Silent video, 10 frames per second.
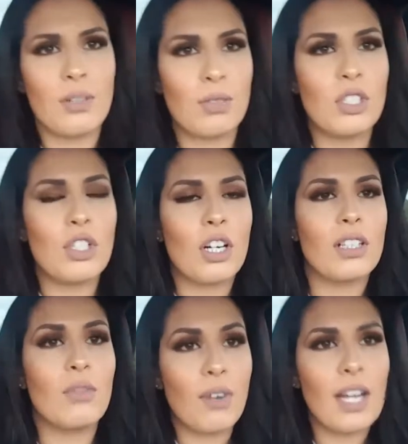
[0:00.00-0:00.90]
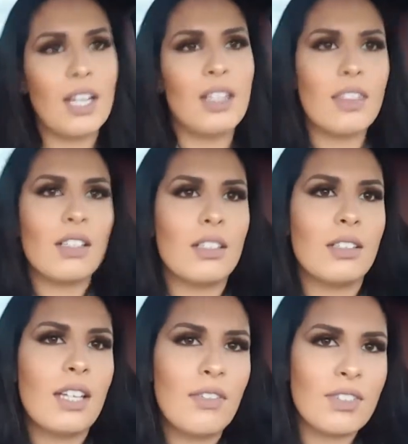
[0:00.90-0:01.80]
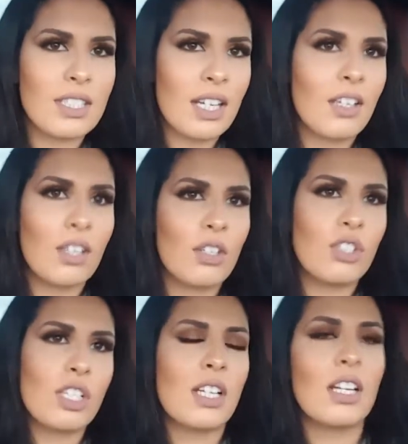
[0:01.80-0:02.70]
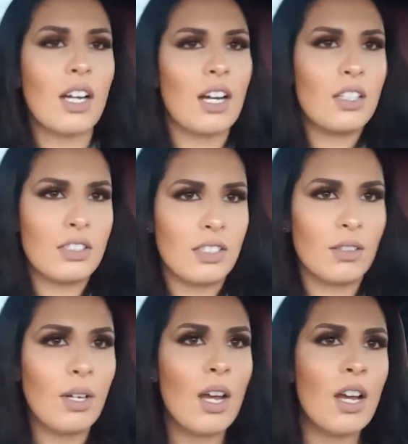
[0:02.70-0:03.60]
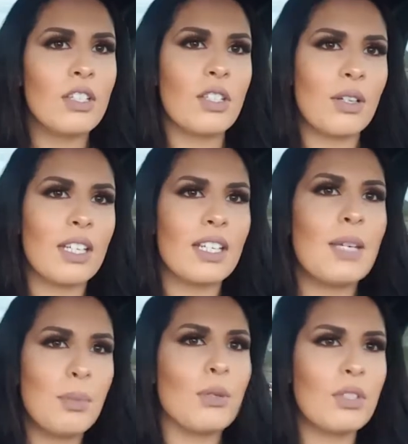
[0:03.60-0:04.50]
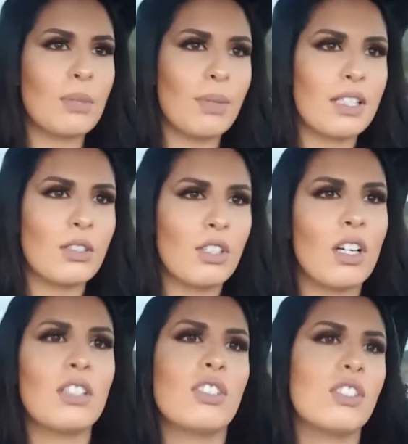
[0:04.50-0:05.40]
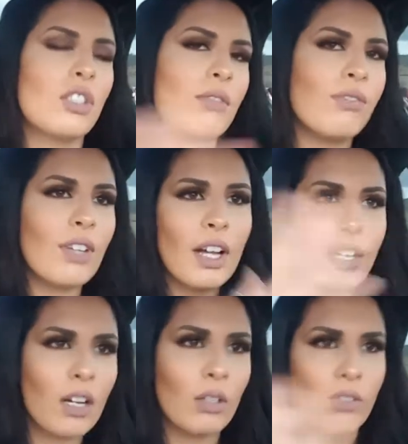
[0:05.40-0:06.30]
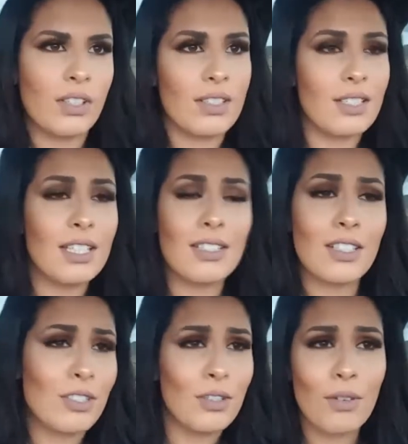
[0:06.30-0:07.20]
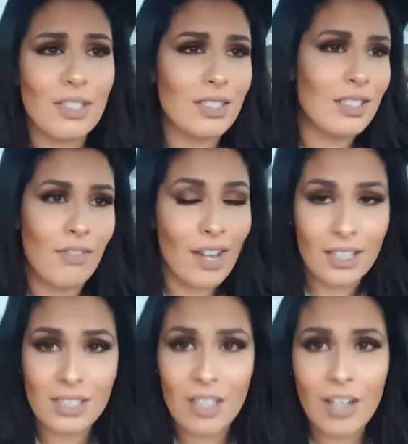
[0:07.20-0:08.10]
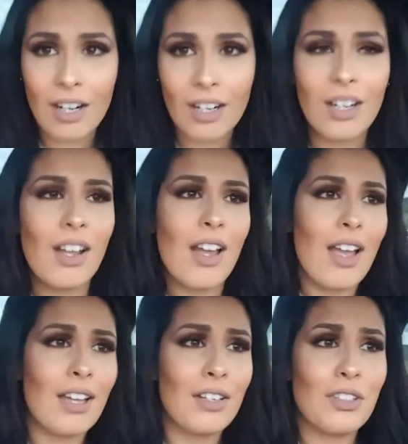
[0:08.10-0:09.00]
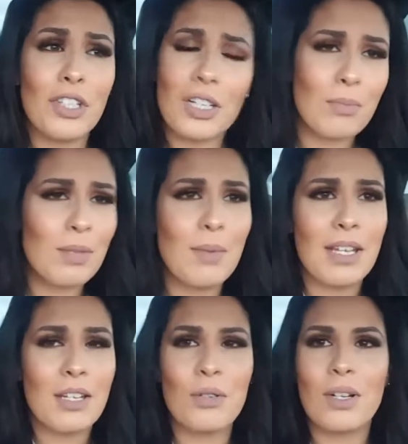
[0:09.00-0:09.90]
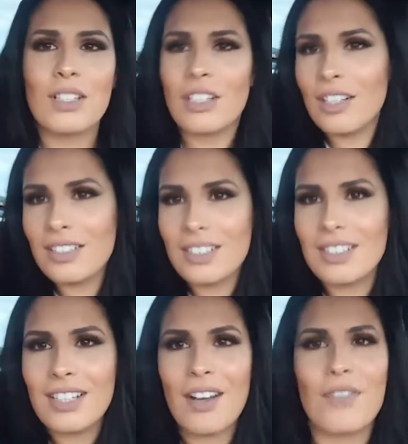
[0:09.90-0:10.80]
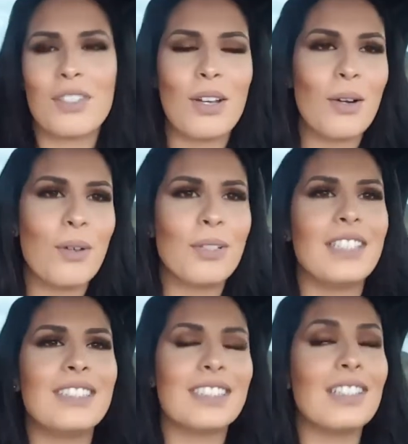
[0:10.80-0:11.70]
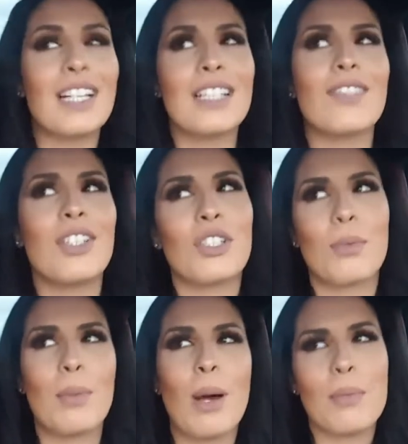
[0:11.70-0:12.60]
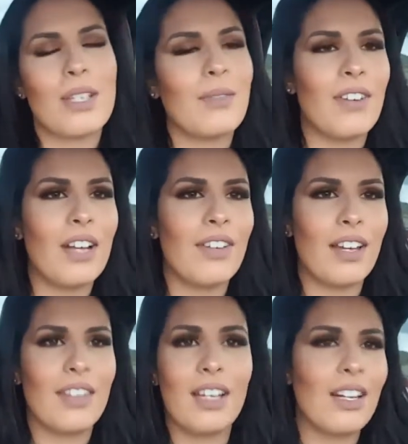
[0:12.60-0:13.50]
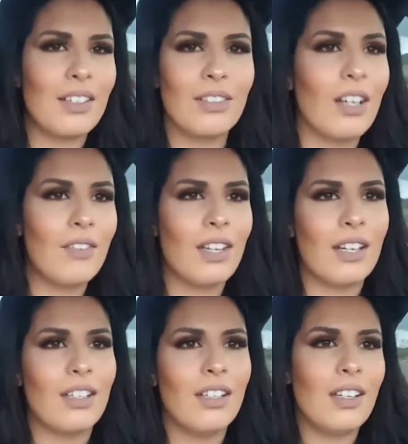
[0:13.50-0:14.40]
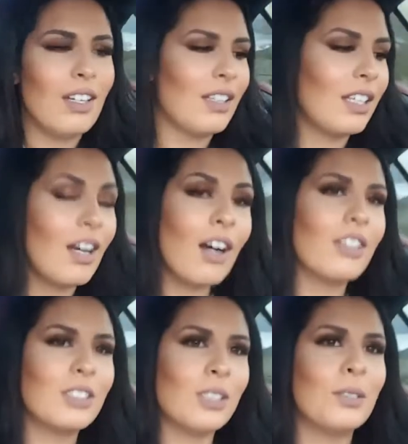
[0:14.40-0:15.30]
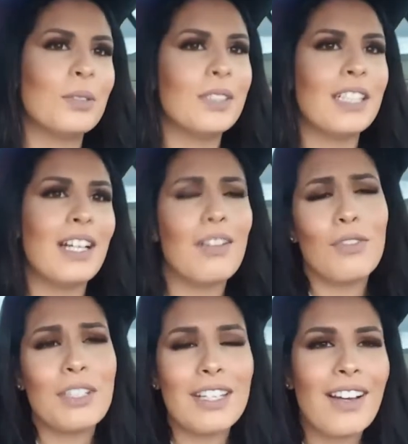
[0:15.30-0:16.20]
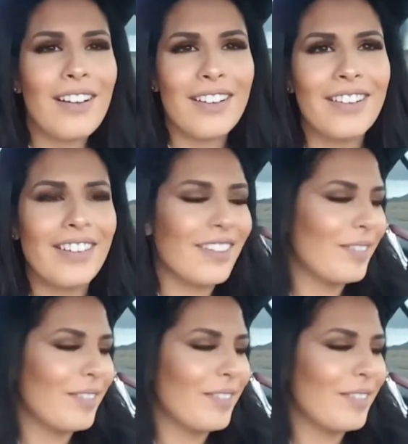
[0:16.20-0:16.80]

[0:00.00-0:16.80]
When you turn right, the left side of the cushion kind of hugs you, so it can keep you into place, so you're not just flying all over the seats, because you know this is a fast car and you're going to be making quick turns and stuff. So it's a nice feature. My mom's M5 had that, and I love that. It, like, hugs you if you need a hug.